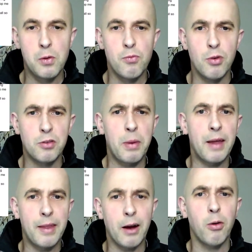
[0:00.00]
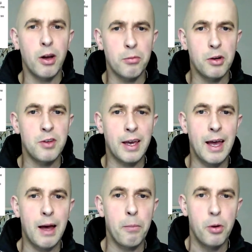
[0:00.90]
respect that quite as much. They
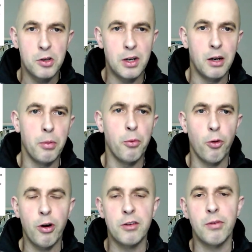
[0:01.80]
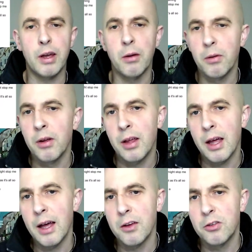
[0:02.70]
can push a little bit more aggressively
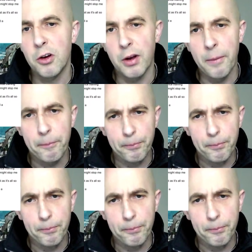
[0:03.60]
sooner.